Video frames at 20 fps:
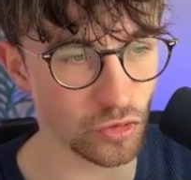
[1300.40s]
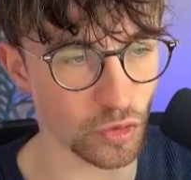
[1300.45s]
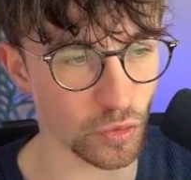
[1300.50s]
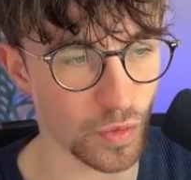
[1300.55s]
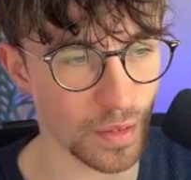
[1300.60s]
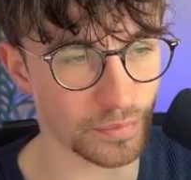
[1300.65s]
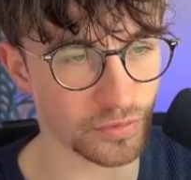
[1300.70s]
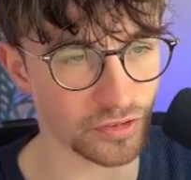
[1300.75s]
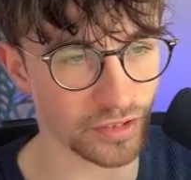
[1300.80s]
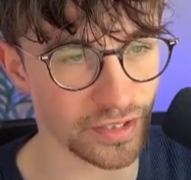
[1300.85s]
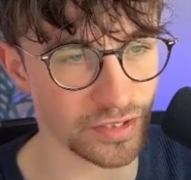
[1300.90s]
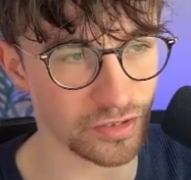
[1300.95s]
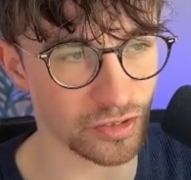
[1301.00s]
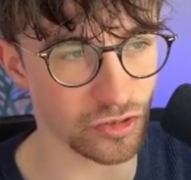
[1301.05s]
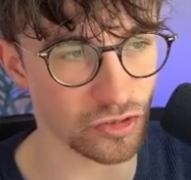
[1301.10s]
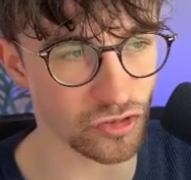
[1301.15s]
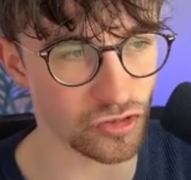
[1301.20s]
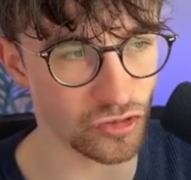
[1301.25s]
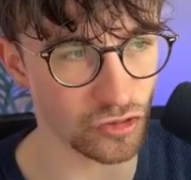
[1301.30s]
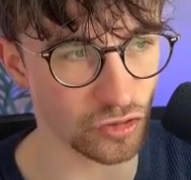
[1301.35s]
website
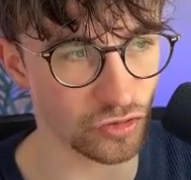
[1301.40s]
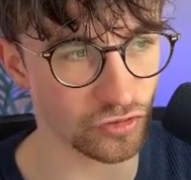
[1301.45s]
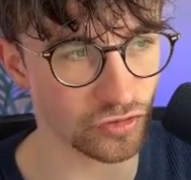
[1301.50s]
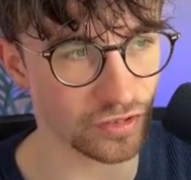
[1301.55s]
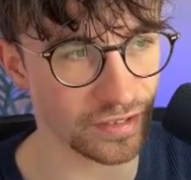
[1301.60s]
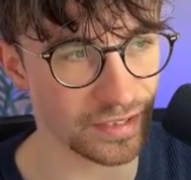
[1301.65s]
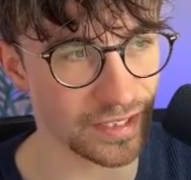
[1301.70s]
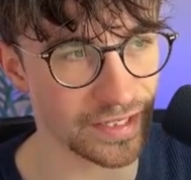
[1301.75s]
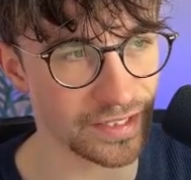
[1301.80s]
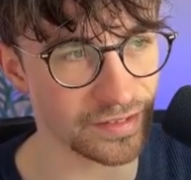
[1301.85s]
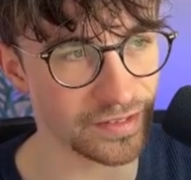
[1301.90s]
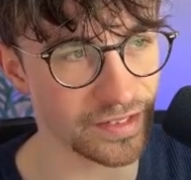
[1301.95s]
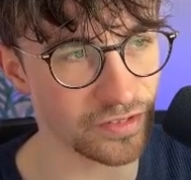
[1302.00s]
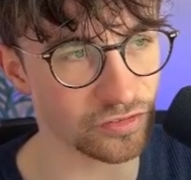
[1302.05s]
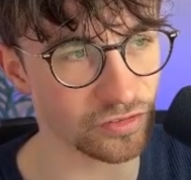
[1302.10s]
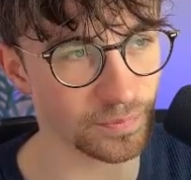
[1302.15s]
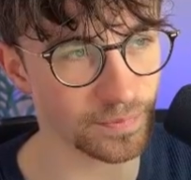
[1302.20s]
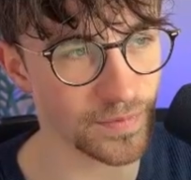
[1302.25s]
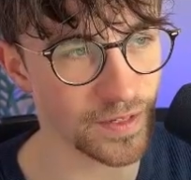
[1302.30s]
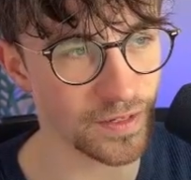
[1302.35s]
just like
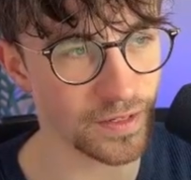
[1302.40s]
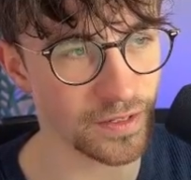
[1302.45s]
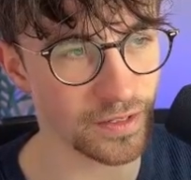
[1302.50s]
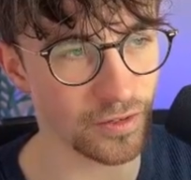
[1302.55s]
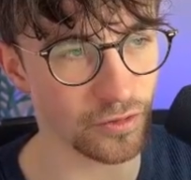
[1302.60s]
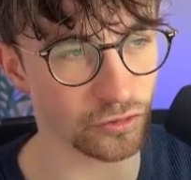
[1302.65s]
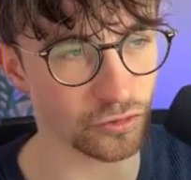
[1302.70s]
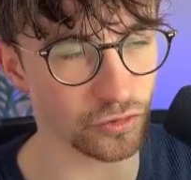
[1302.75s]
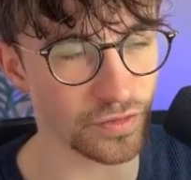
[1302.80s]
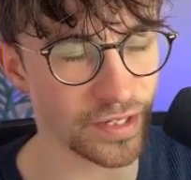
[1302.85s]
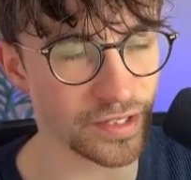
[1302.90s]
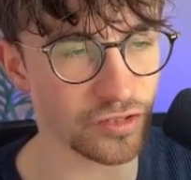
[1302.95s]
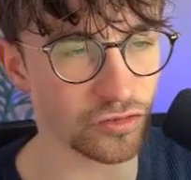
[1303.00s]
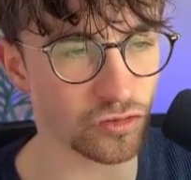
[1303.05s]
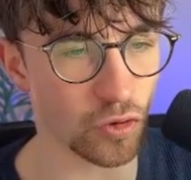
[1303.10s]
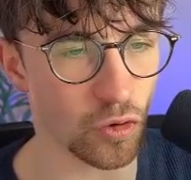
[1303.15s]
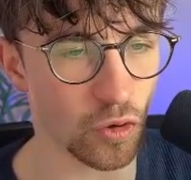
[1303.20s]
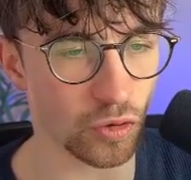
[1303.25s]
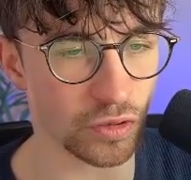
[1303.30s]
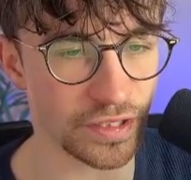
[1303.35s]
this. So that
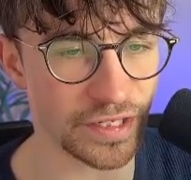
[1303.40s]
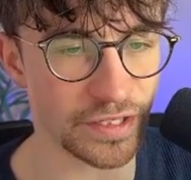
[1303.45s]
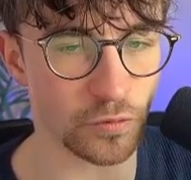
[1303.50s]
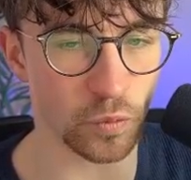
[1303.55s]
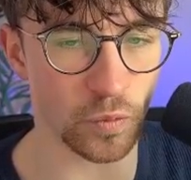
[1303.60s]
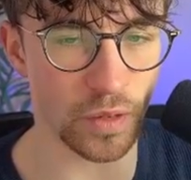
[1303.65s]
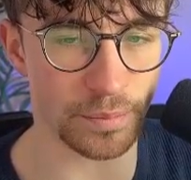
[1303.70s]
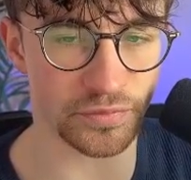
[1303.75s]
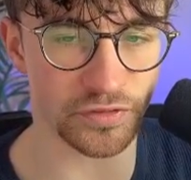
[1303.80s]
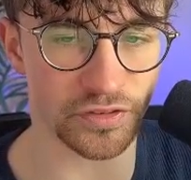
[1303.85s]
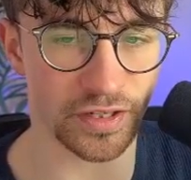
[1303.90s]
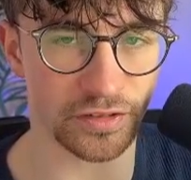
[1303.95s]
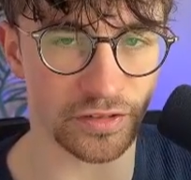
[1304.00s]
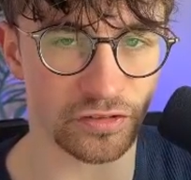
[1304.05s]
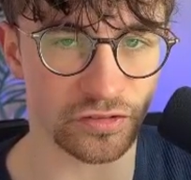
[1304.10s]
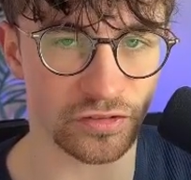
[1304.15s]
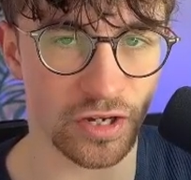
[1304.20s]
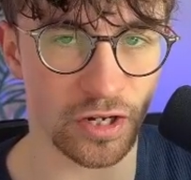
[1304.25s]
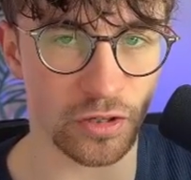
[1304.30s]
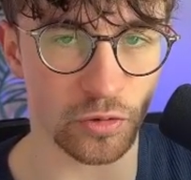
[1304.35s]
is all in website
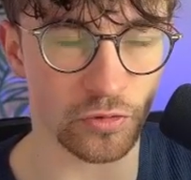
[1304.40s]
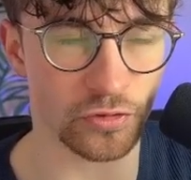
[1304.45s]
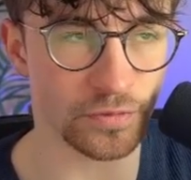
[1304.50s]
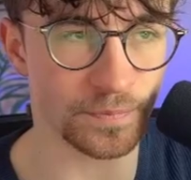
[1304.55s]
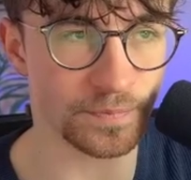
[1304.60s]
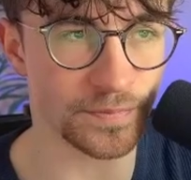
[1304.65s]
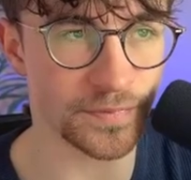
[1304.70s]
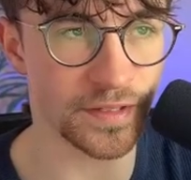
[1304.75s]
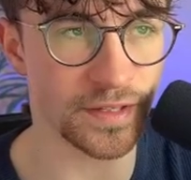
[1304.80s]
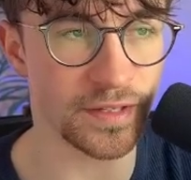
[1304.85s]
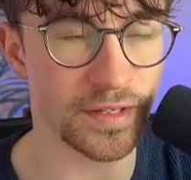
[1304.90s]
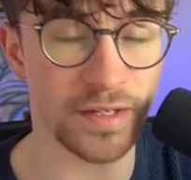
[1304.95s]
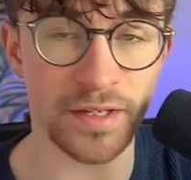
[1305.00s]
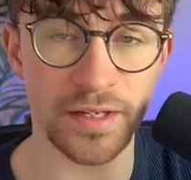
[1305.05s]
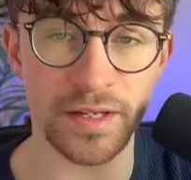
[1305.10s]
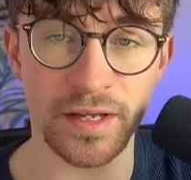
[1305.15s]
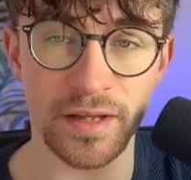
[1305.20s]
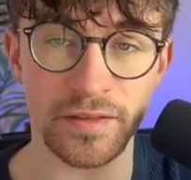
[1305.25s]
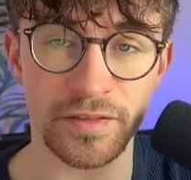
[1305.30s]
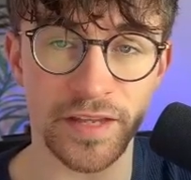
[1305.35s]
styles.
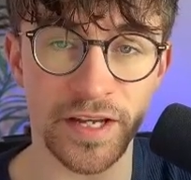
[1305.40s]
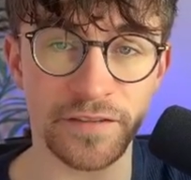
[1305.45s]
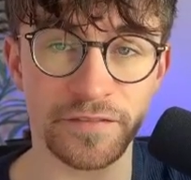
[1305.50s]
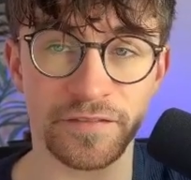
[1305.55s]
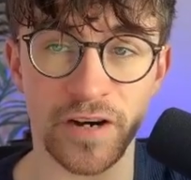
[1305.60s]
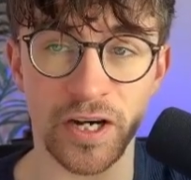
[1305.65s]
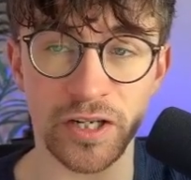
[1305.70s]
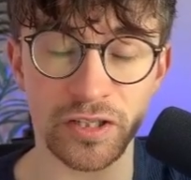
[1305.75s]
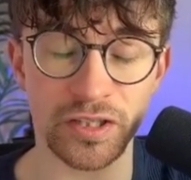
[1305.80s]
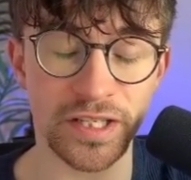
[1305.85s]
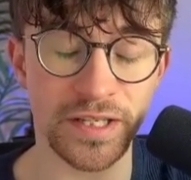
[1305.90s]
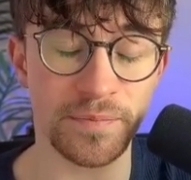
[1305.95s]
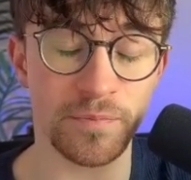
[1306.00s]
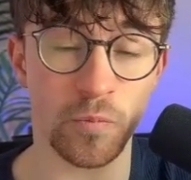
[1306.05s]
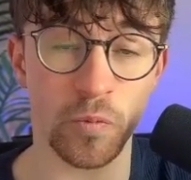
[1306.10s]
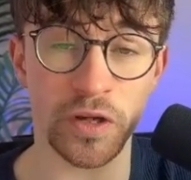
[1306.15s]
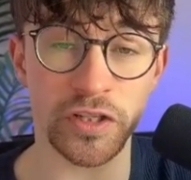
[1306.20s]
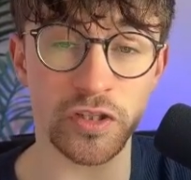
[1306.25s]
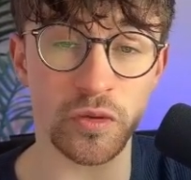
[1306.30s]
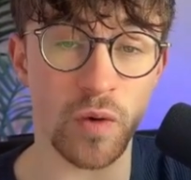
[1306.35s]
Then finally,
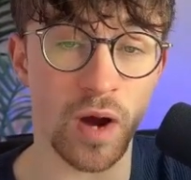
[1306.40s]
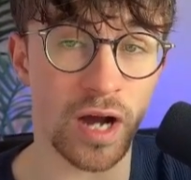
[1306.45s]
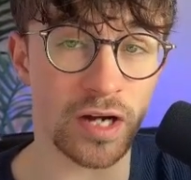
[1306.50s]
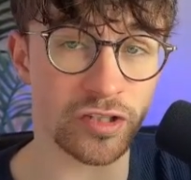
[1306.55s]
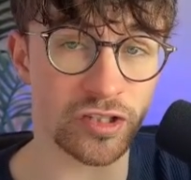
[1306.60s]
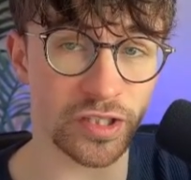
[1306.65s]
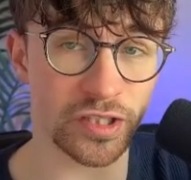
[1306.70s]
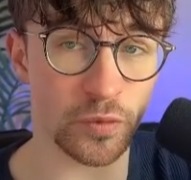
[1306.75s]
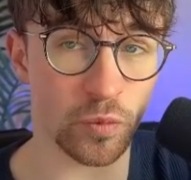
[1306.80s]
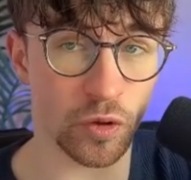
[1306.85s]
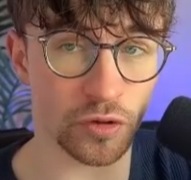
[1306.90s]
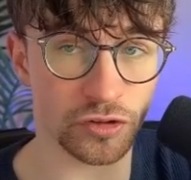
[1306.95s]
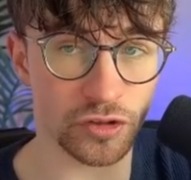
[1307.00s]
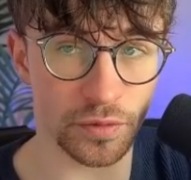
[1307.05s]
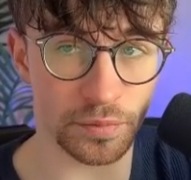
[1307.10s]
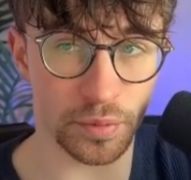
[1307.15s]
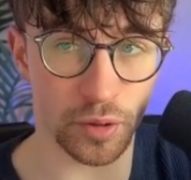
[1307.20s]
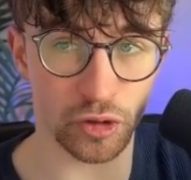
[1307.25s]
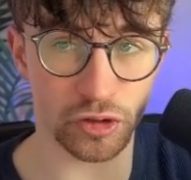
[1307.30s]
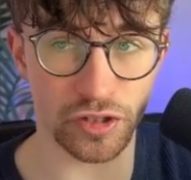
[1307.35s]
when you actually want to put